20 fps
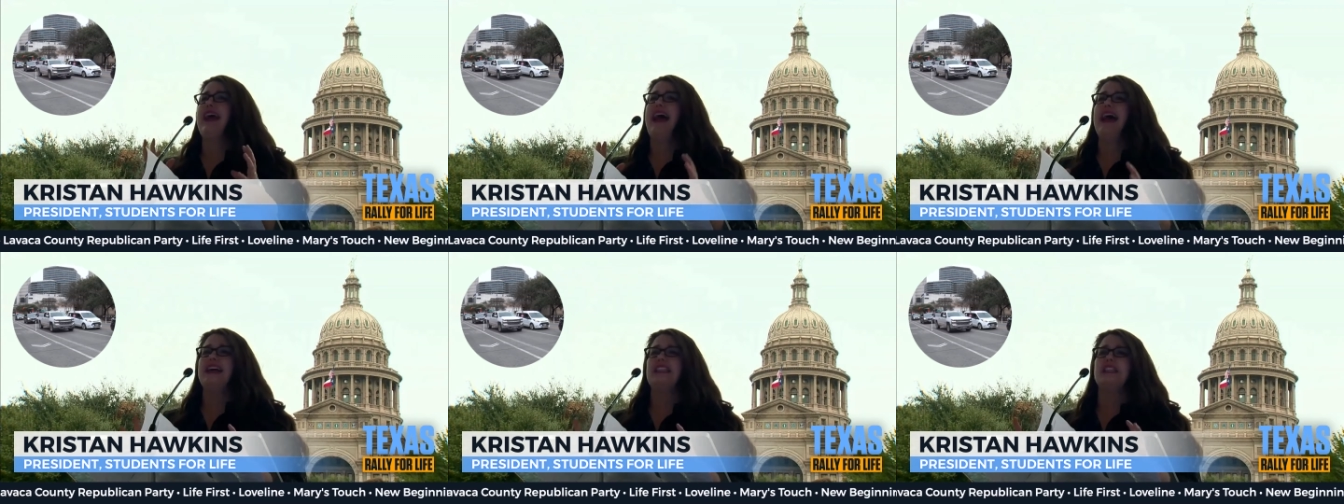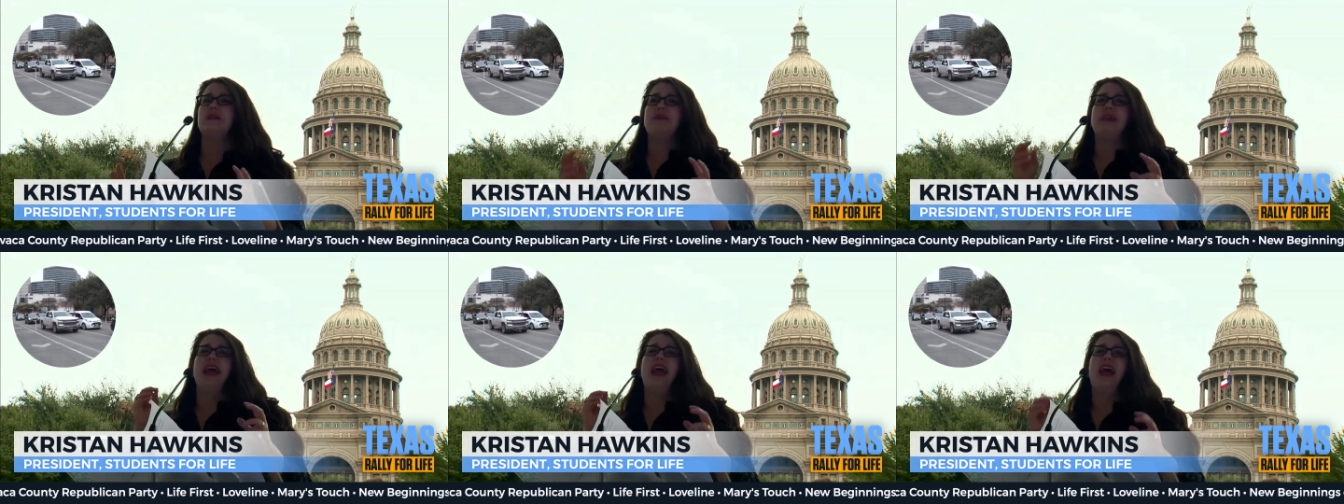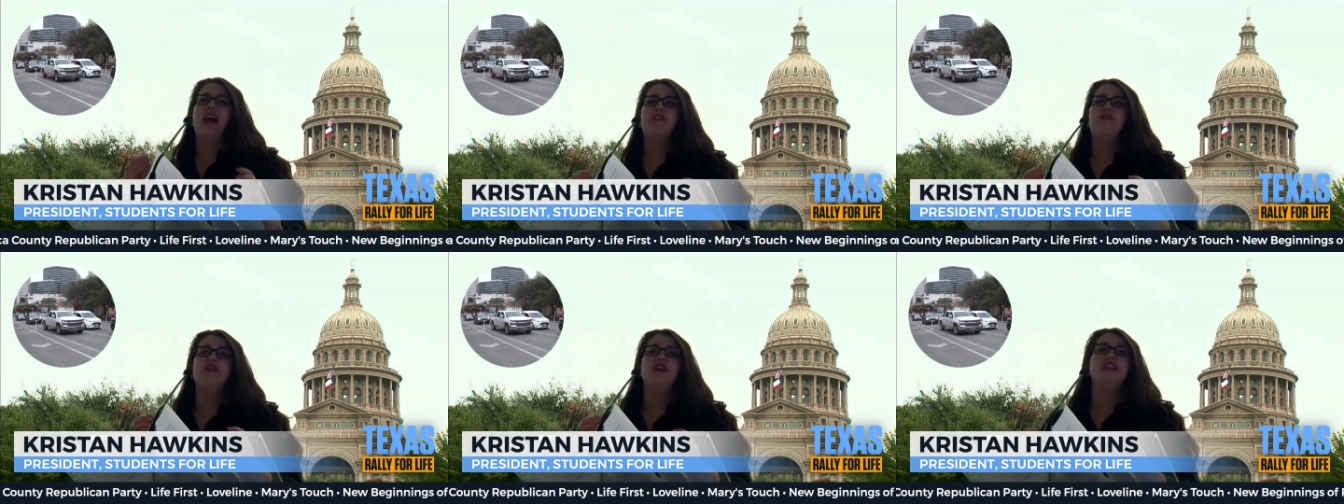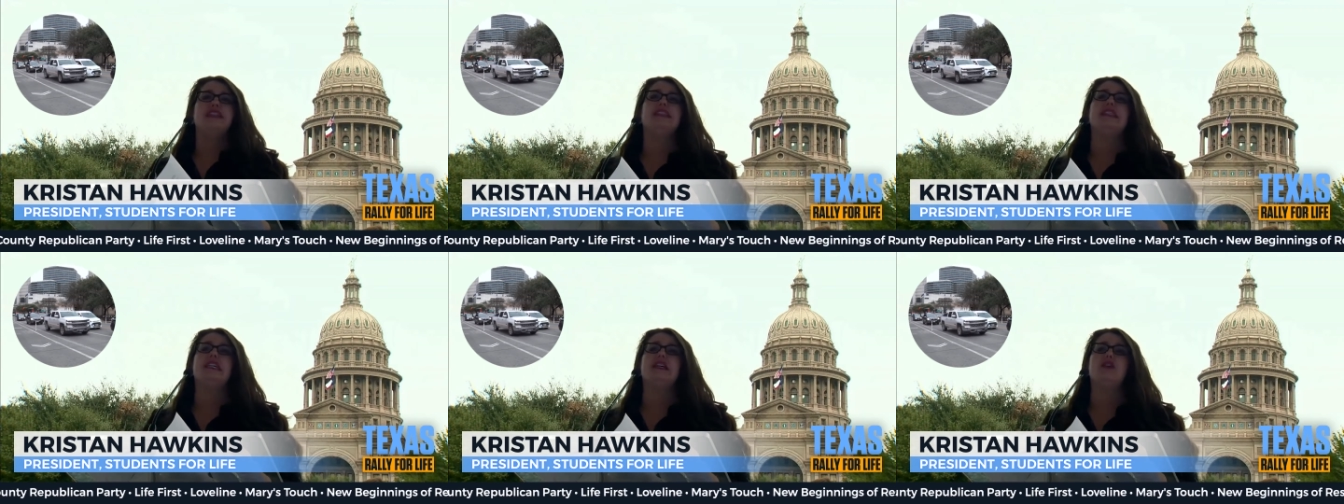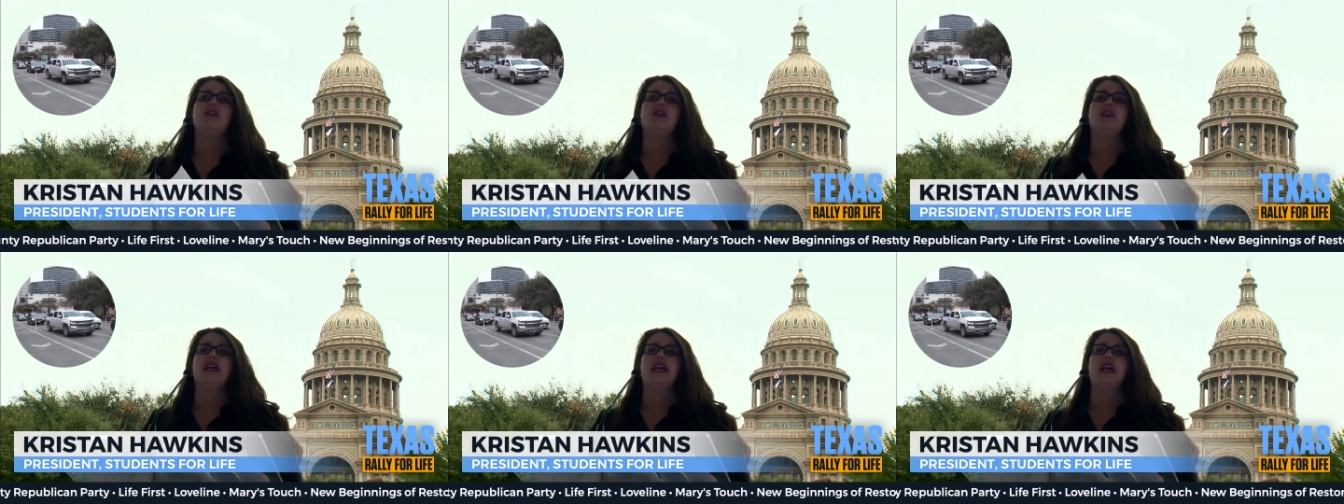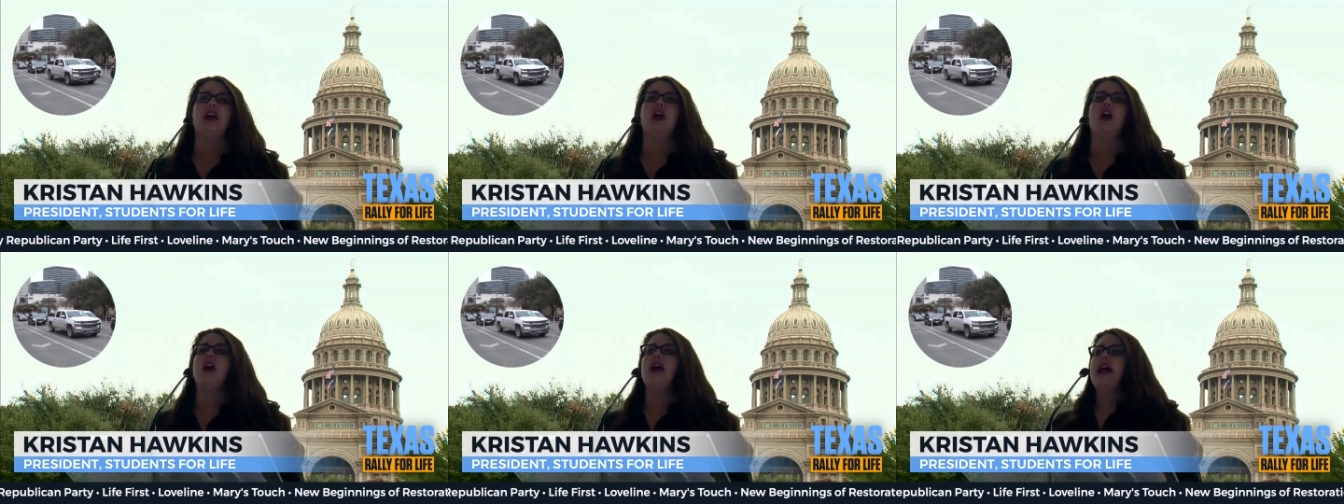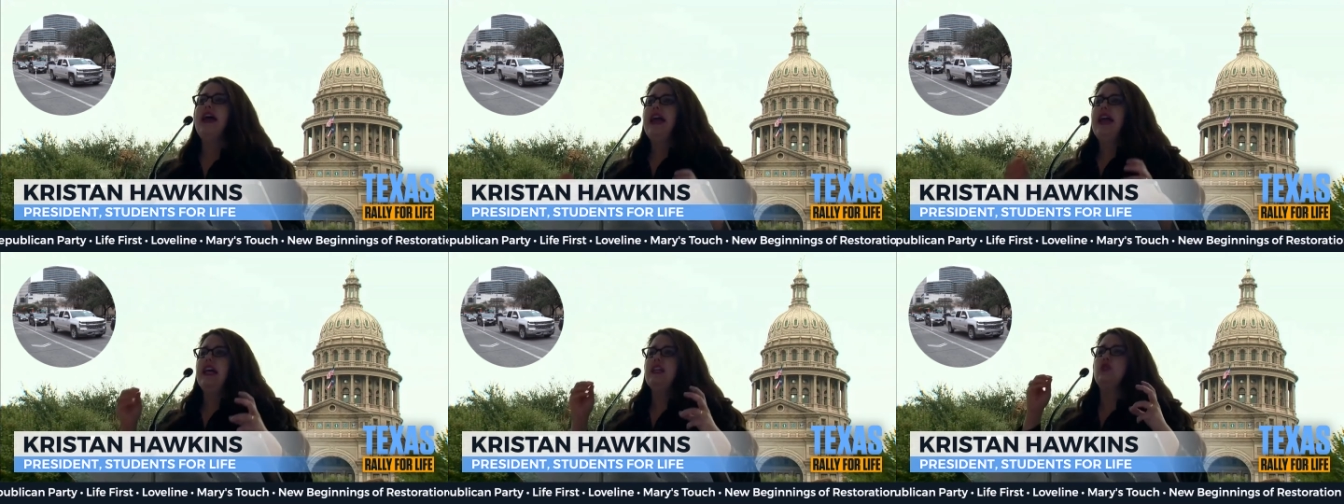ask me every single year
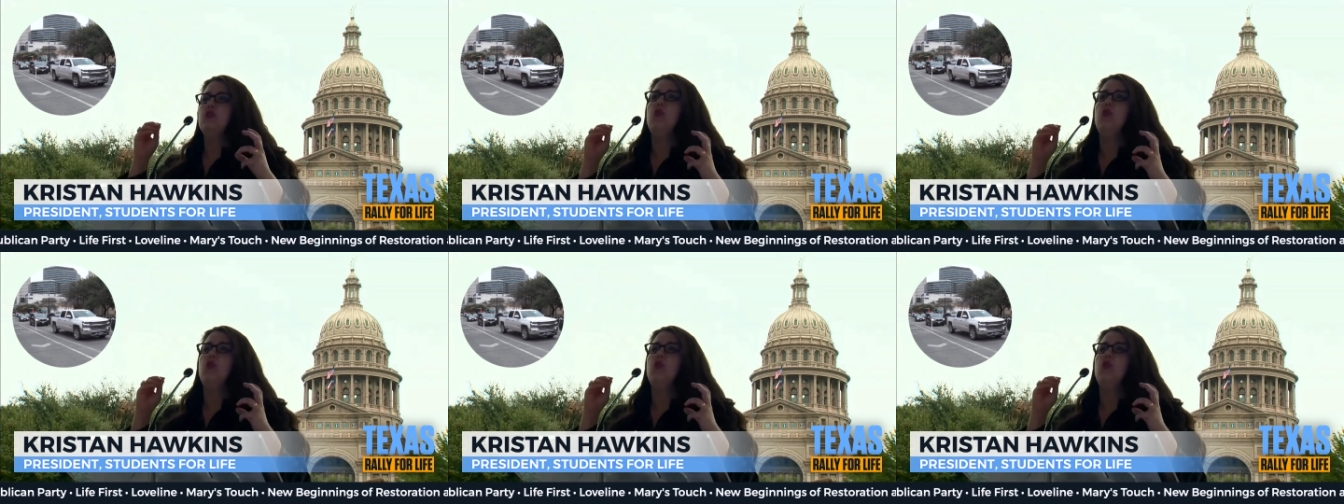is,